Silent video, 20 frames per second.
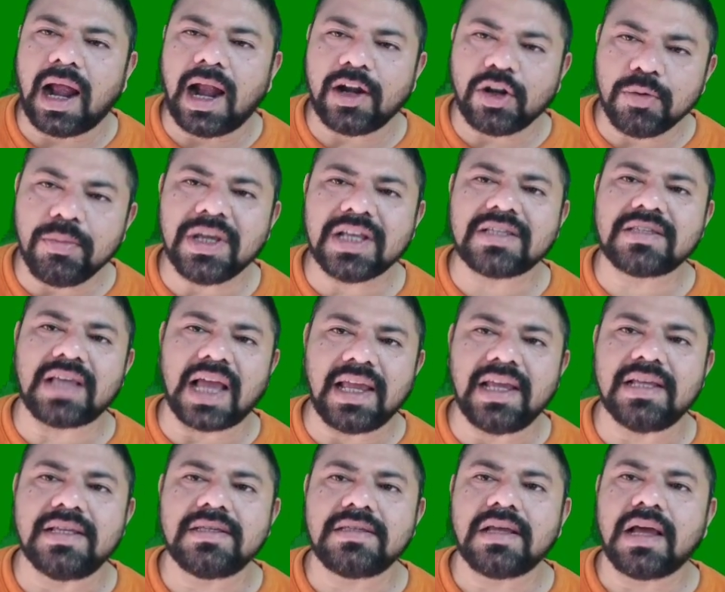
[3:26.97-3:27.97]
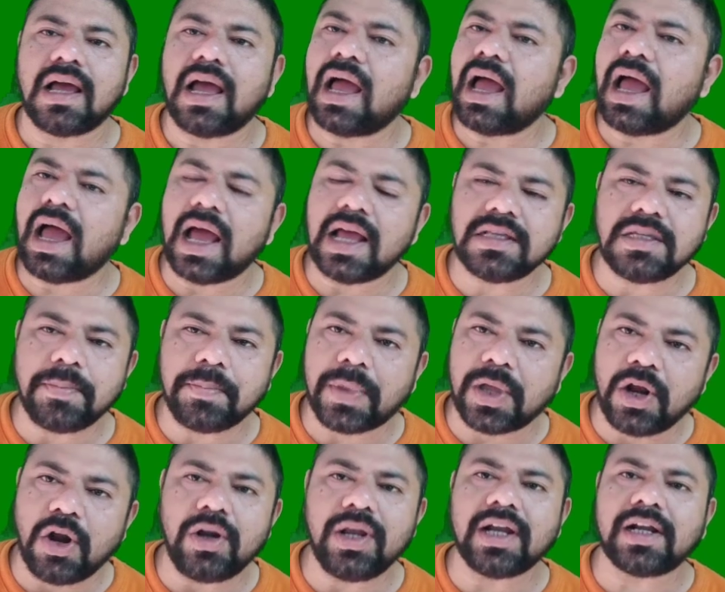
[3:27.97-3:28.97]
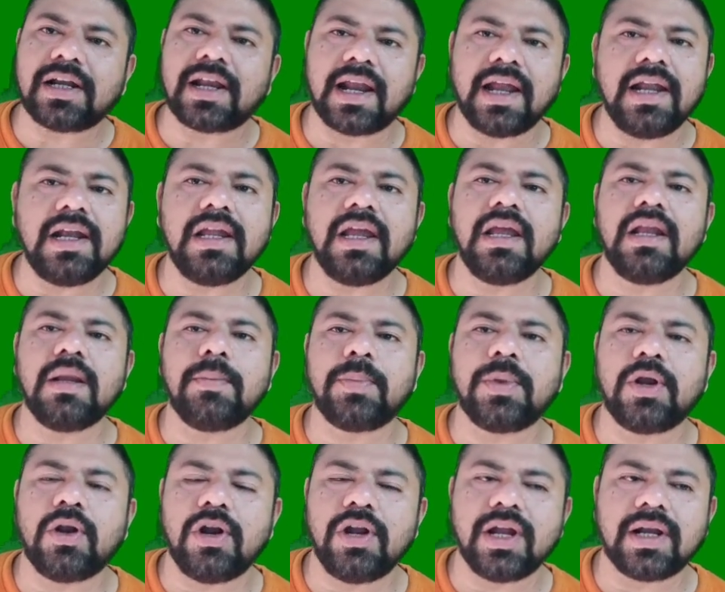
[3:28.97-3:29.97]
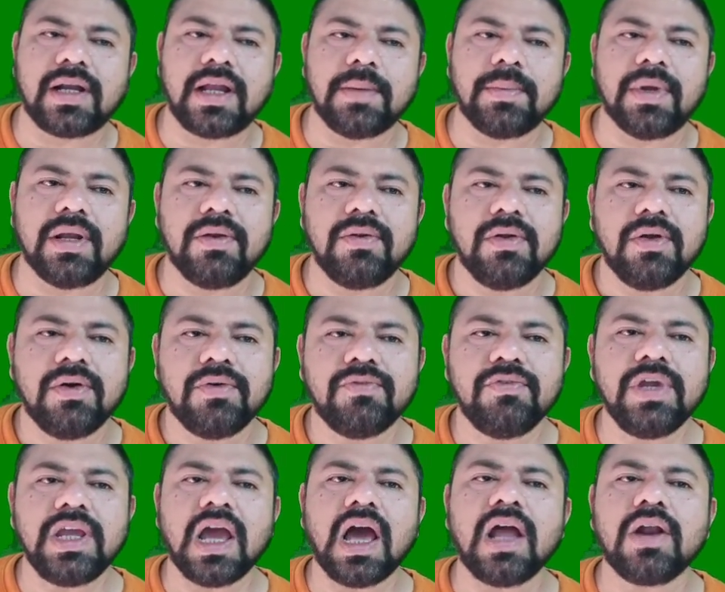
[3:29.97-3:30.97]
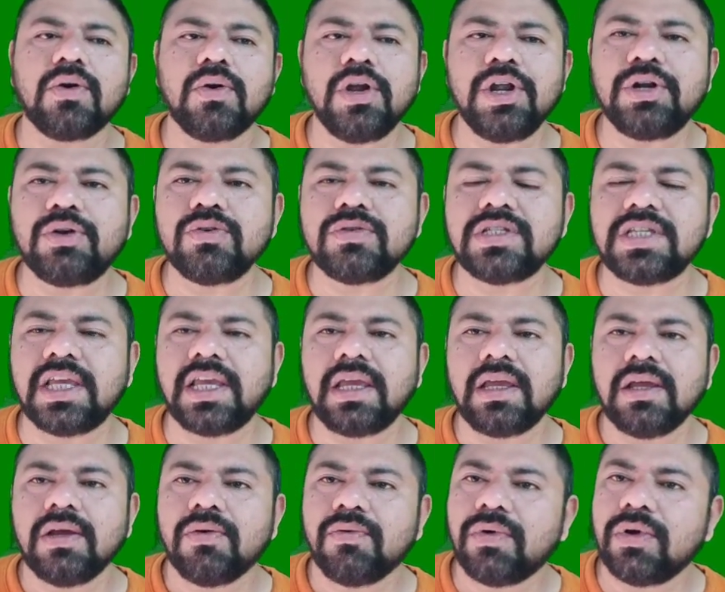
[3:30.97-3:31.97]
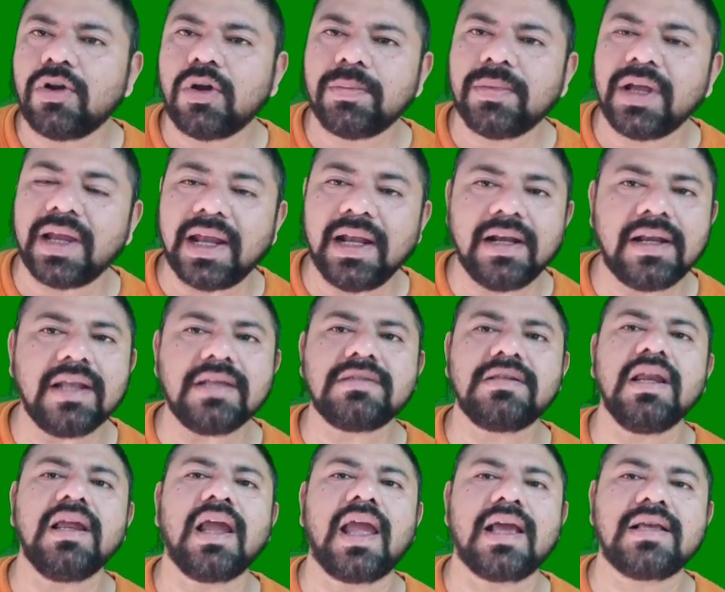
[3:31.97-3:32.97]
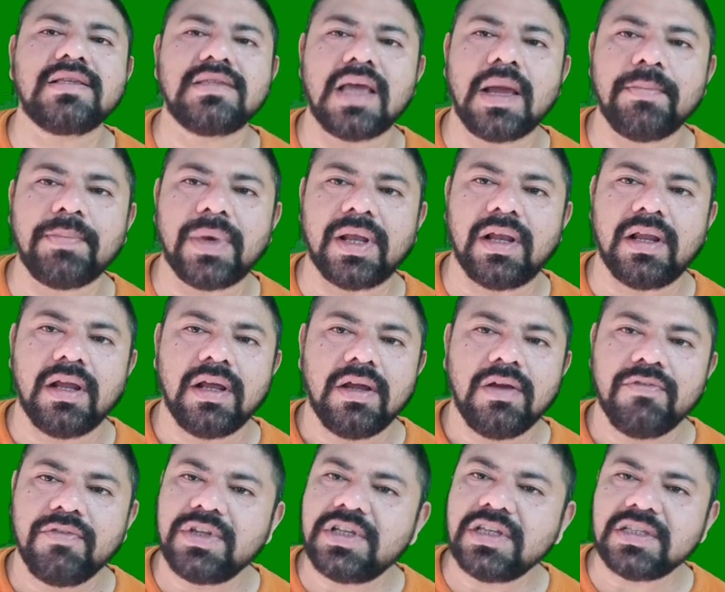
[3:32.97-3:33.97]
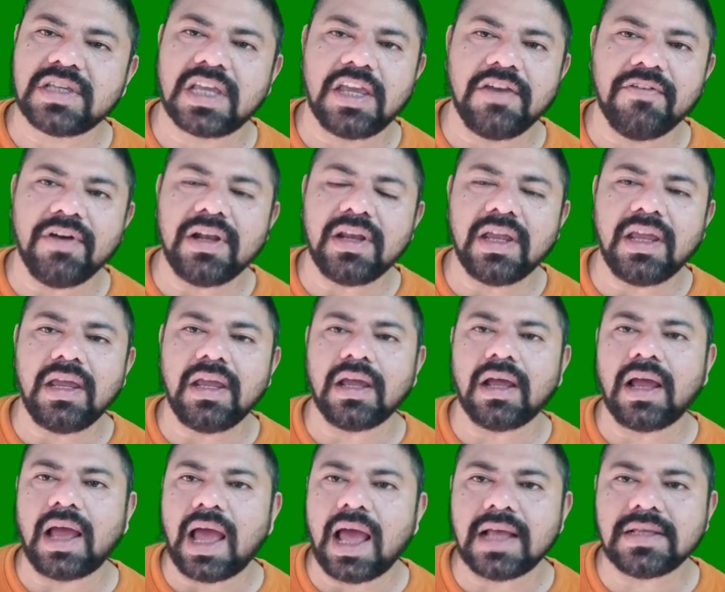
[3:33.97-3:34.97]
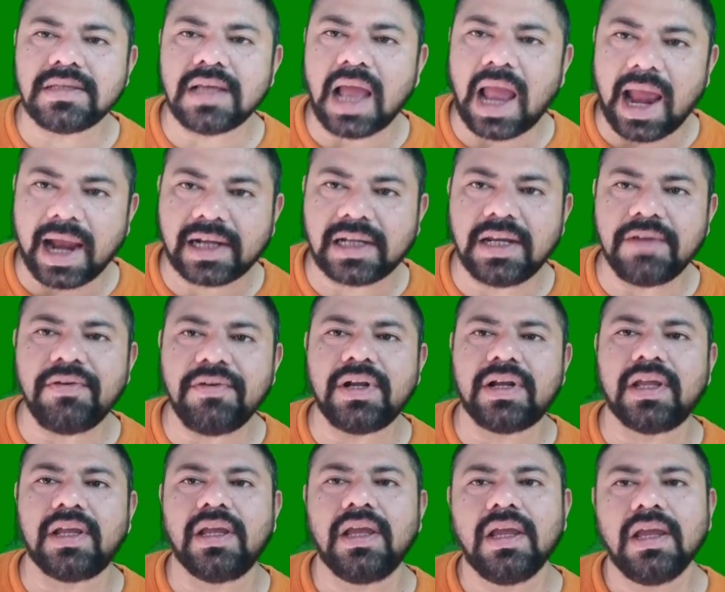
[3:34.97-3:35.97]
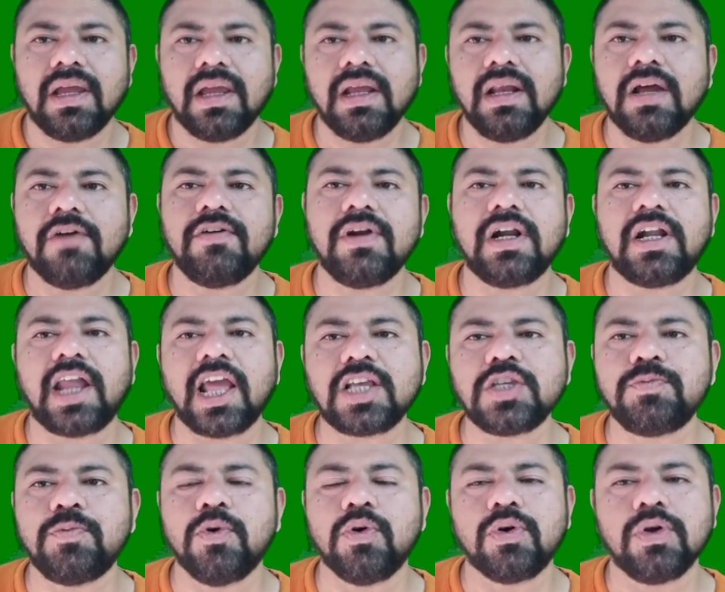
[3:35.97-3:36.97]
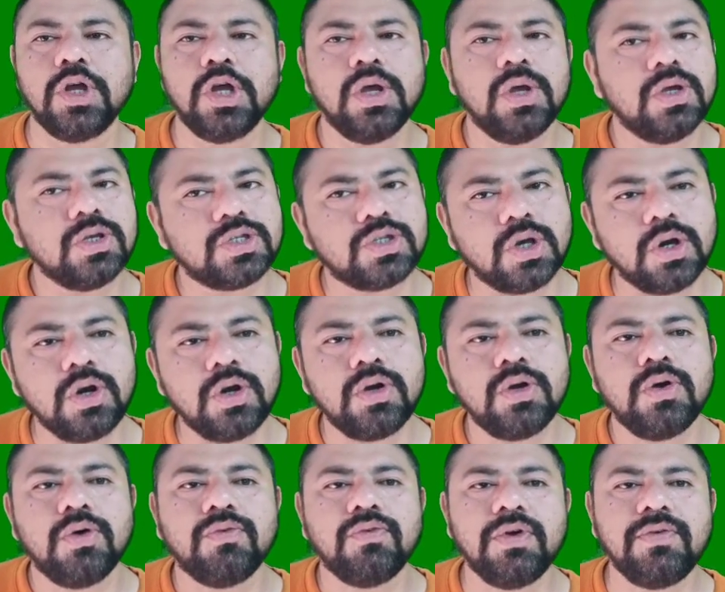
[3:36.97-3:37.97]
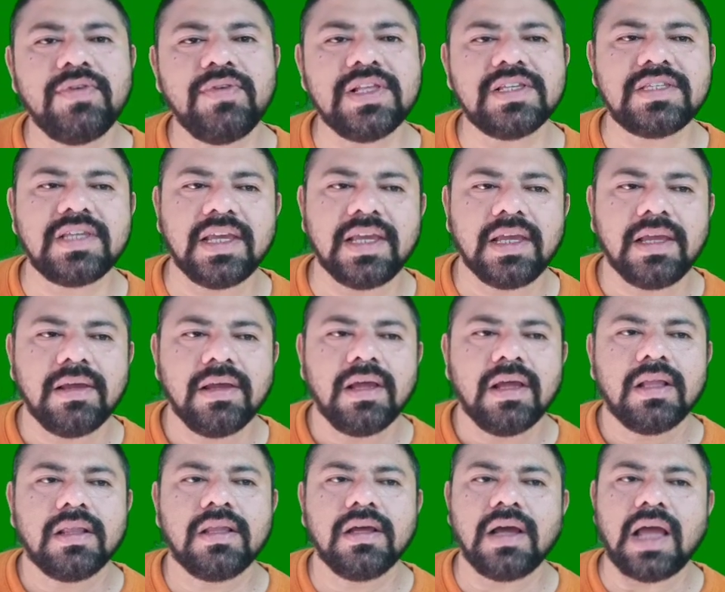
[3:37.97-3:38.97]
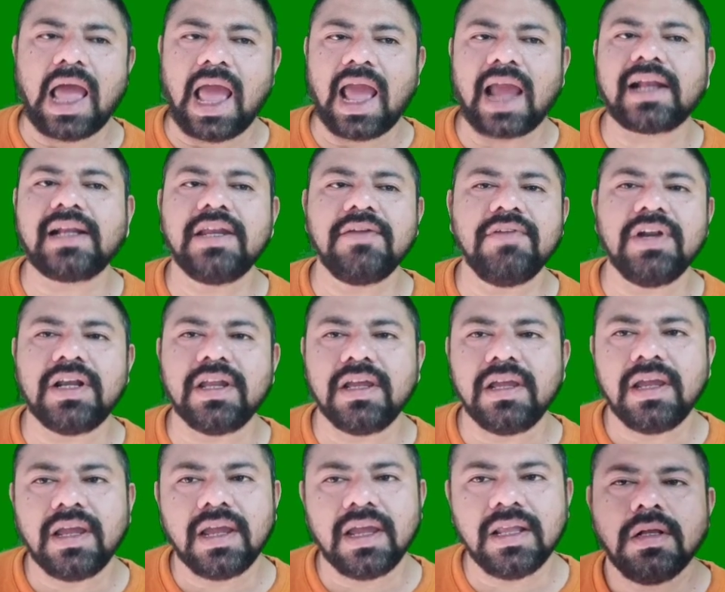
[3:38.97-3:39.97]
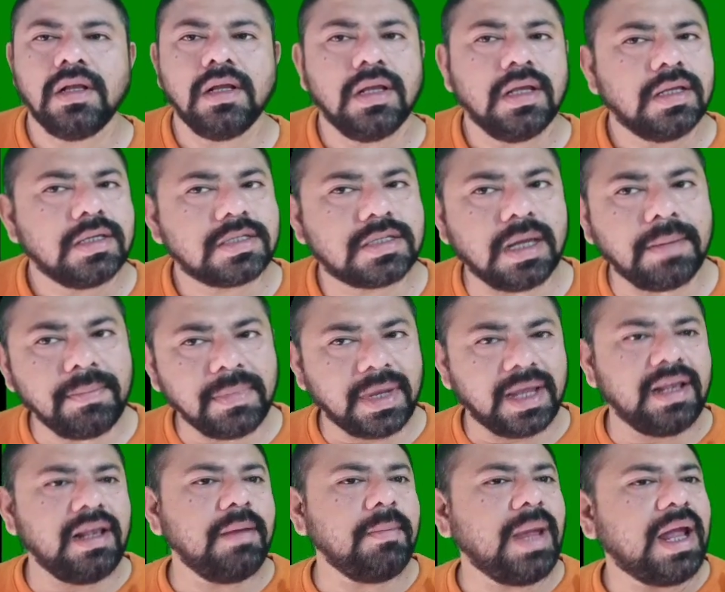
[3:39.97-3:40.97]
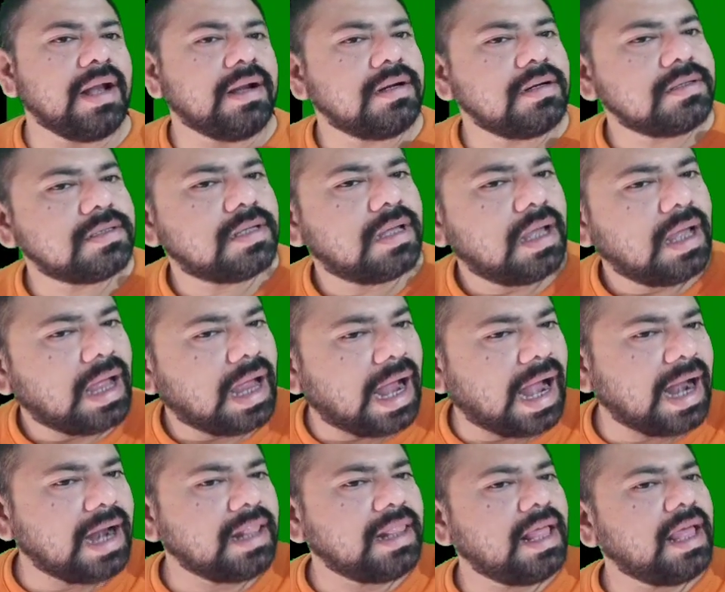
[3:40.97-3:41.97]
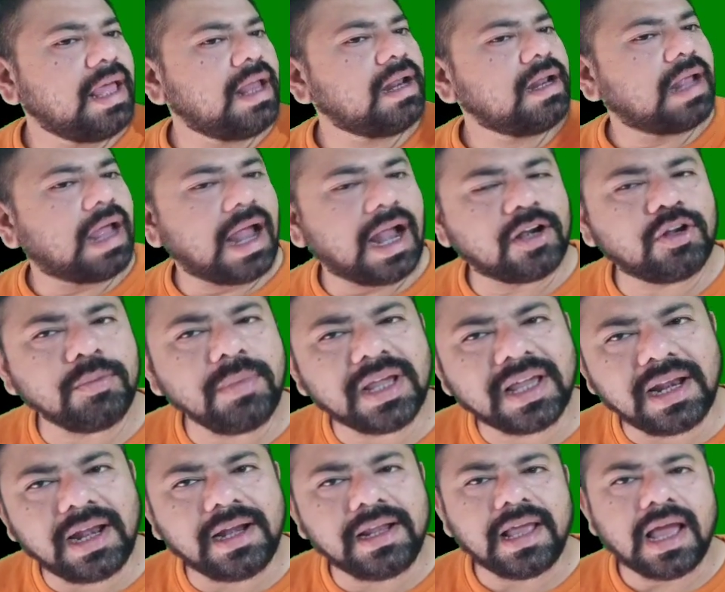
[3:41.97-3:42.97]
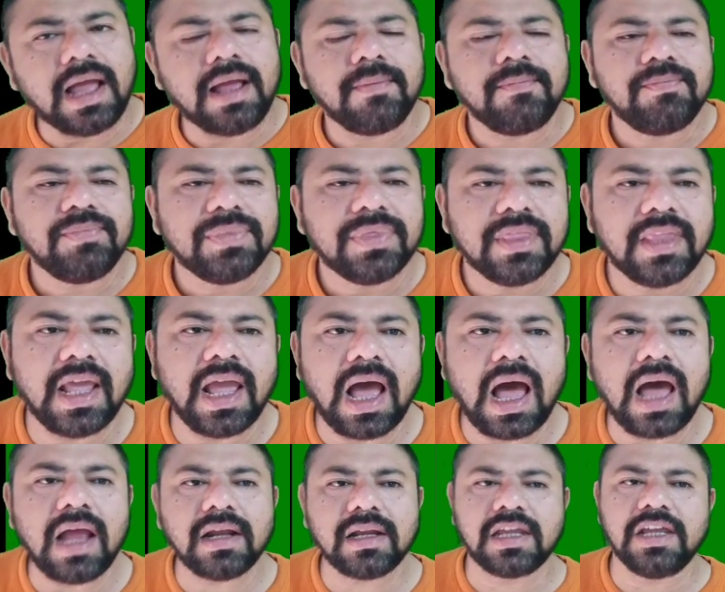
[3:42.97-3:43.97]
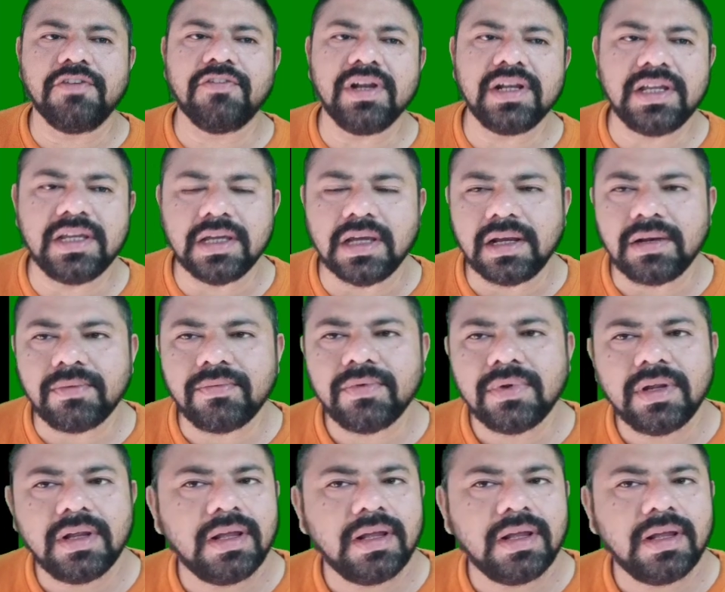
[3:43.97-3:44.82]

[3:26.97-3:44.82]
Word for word: atomic size as a periodic trend in a periodic table, we are going to see one of the interesting example, which is given as an activity in our textbook. So we will see the activity. Some elements and their atomic radii, they are given here.